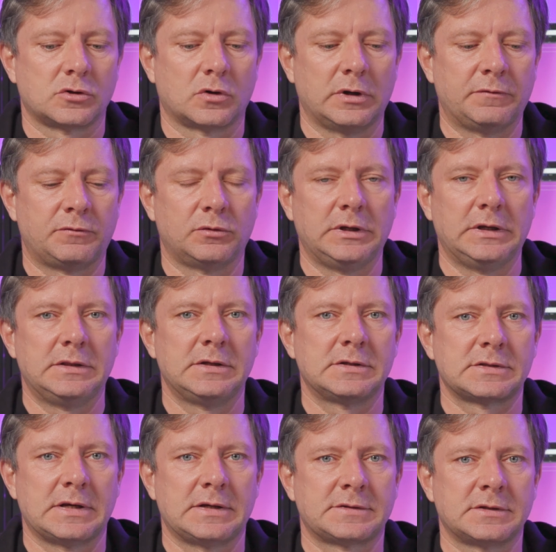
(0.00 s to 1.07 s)
So if you need
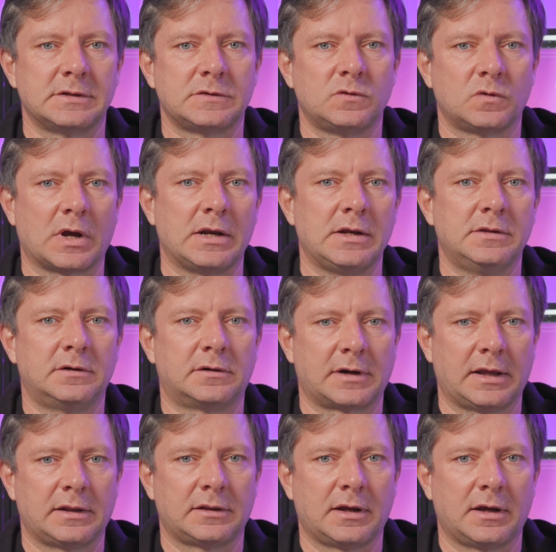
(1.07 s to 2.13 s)
these lenses, you can either
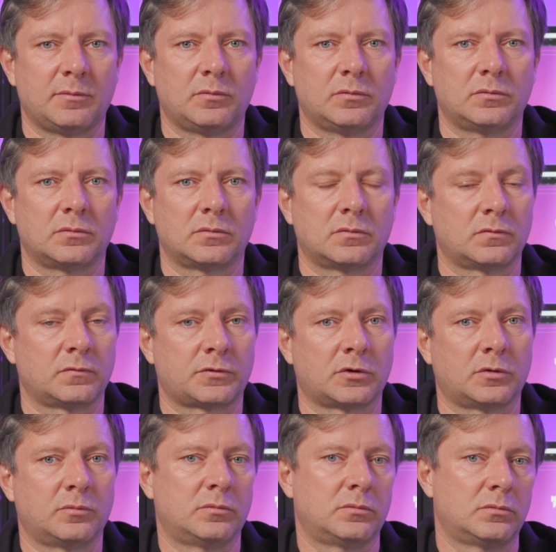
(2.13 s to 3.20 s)
rent them
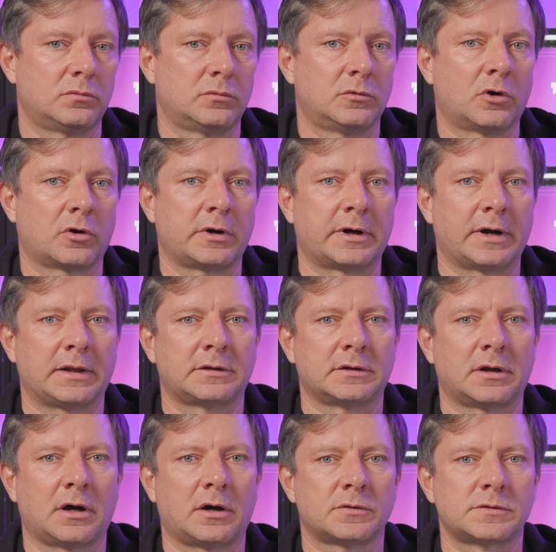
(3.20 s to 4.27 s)
from local
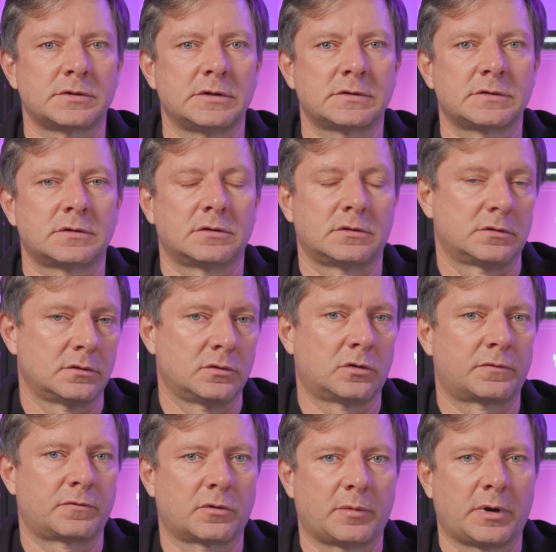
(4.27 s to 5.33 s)
rental houses
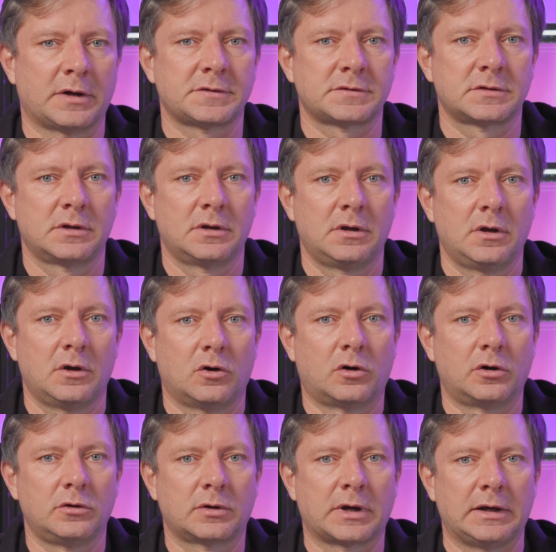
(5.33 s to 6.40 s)
or from us,
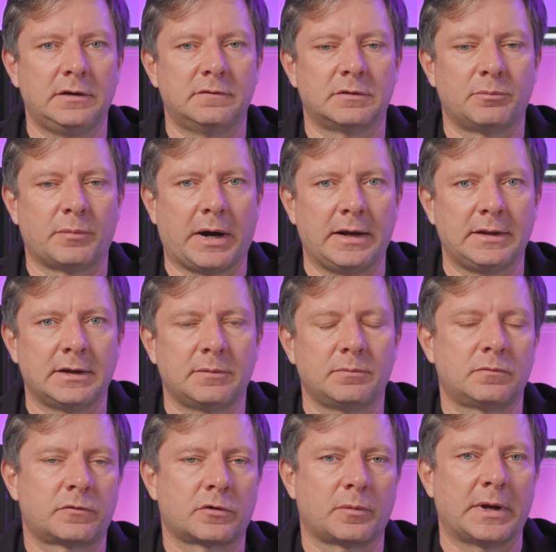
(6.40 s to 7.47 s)
or you can even buy
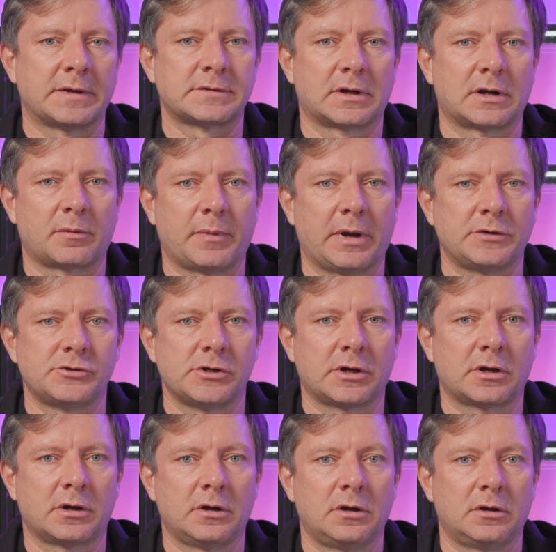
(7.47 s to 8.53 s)
them from
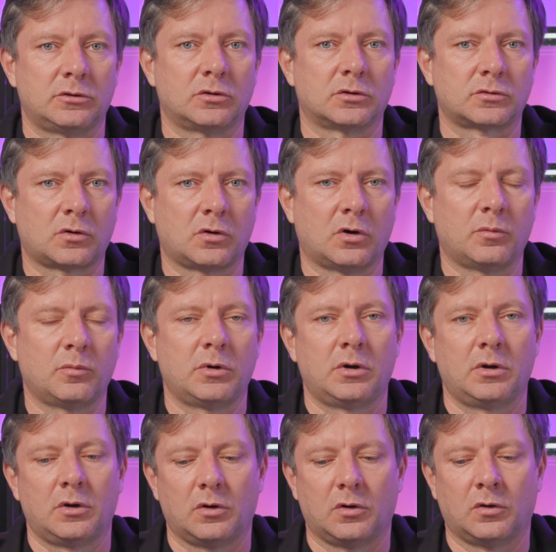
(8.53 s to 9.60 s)
slrmagic.com,
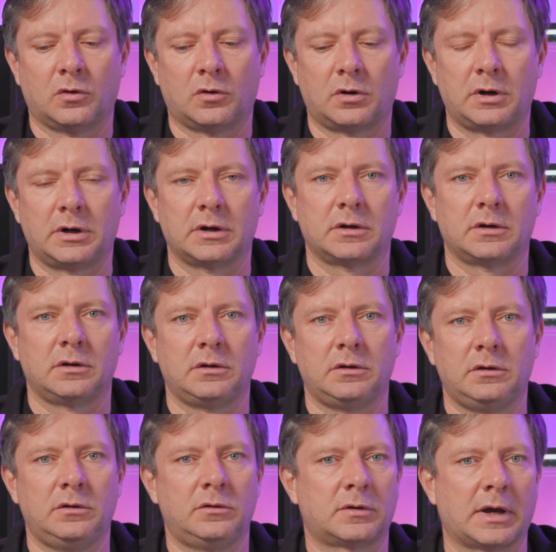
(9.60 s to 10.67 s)
or
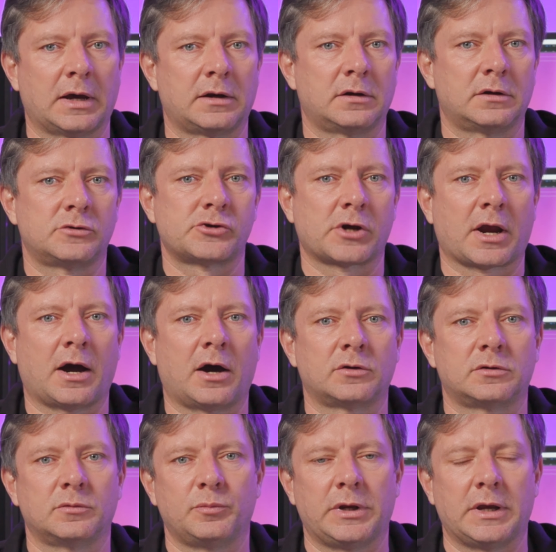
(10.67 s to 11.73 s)
you can check
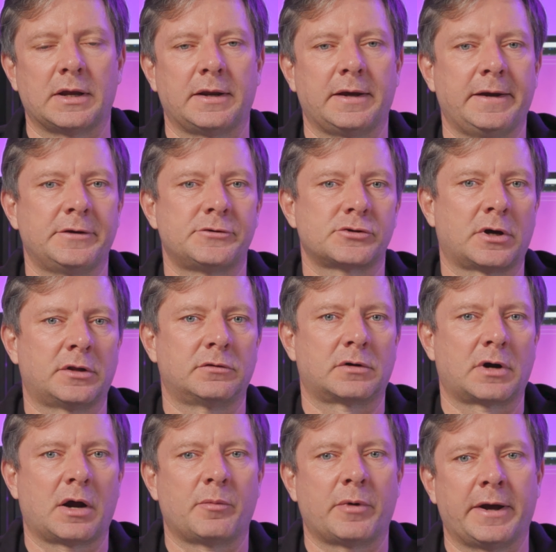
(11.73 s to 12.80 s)
out B&H,
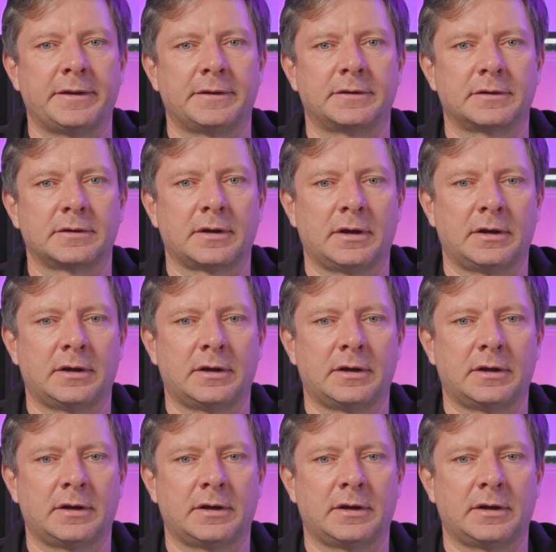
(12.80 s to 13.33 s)
Adorama,